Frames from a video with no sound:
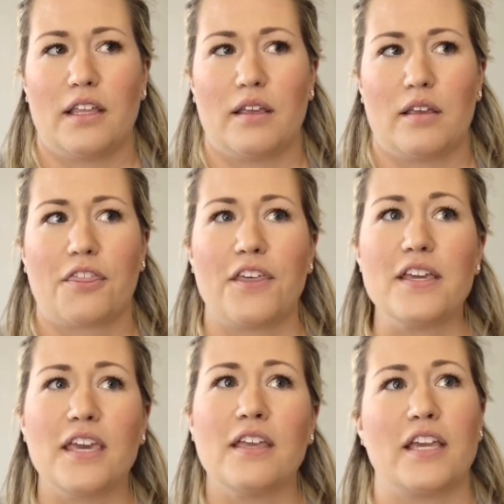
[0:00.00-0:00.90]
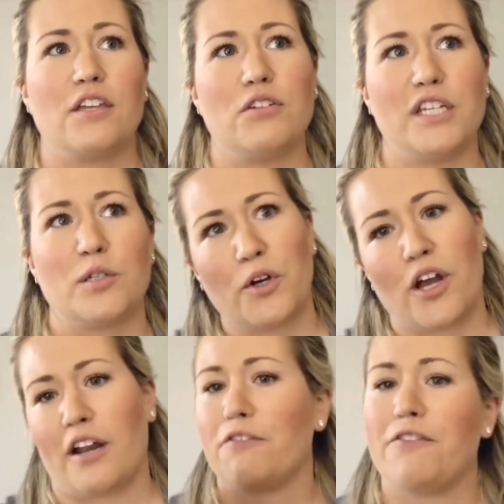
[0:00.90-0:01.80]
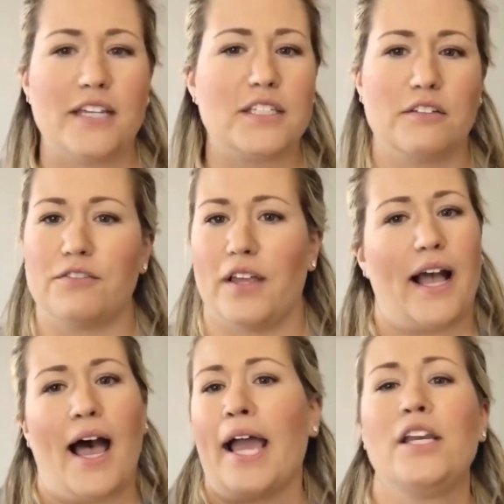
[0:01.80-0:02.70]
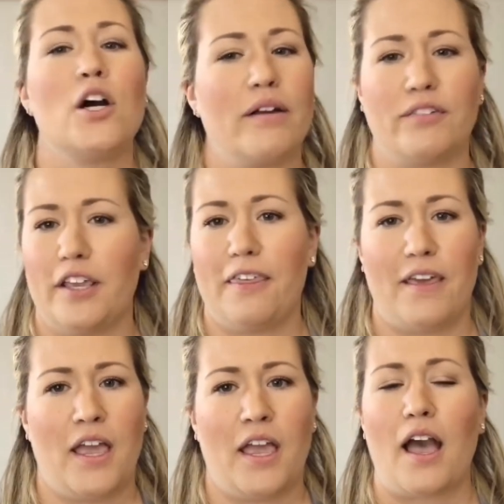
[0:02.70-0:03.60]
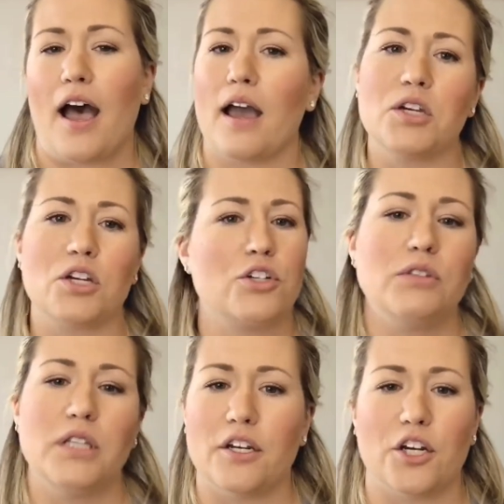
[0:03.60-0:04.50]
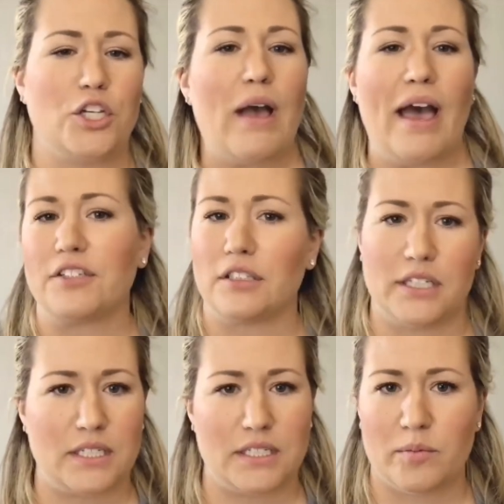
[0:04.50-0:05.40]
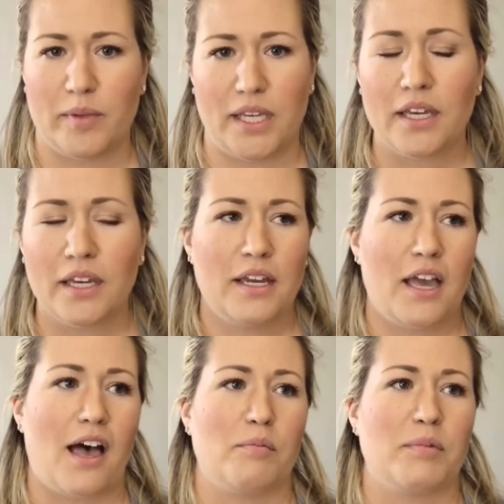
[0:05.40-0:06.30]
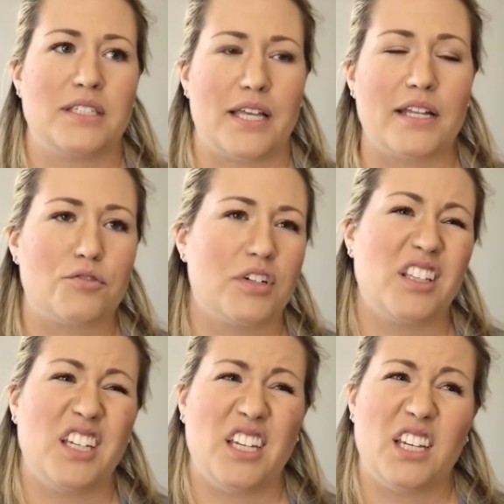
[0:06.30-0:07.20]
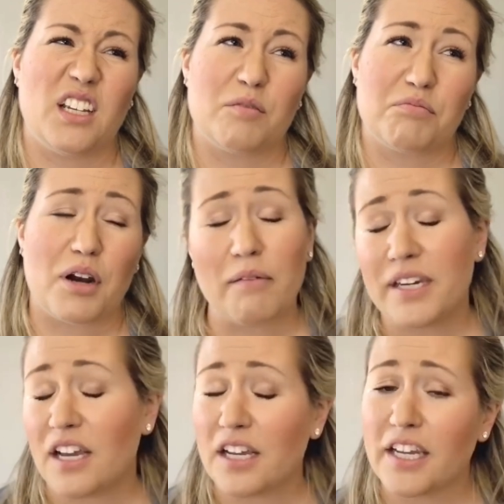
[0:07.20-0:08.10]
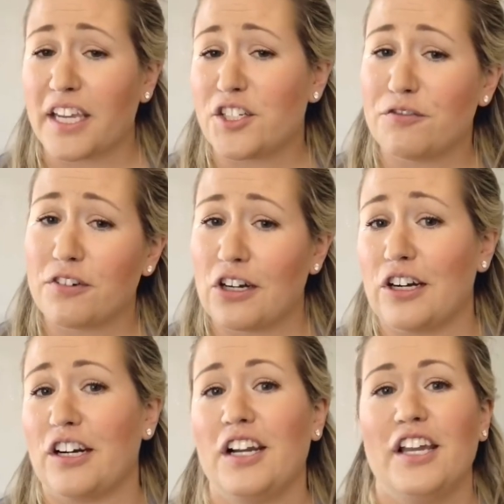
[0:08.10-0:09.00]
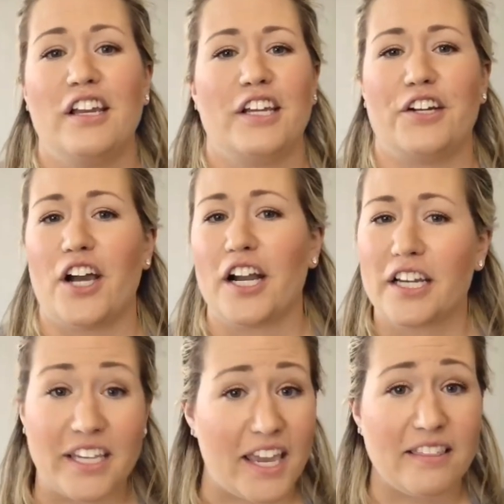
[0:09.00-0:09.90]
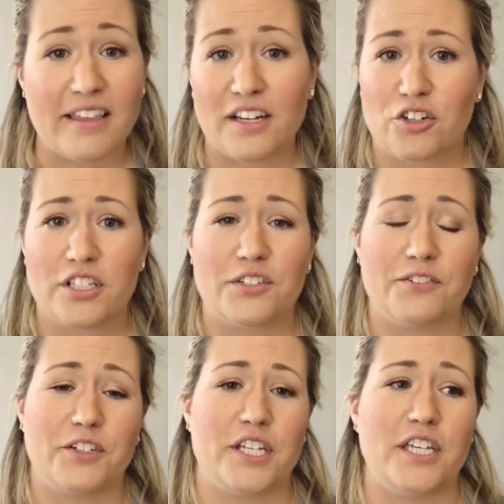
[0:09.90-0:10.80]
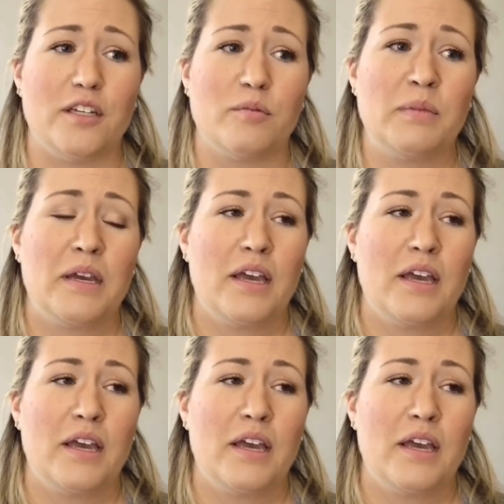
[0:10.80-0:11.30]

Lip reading: thinking that you need to put on a face of like, I know everything. I'm your new leader. You have to listen to me. Because that's really probably not going to get you far. You're not going to gain that trust of your team.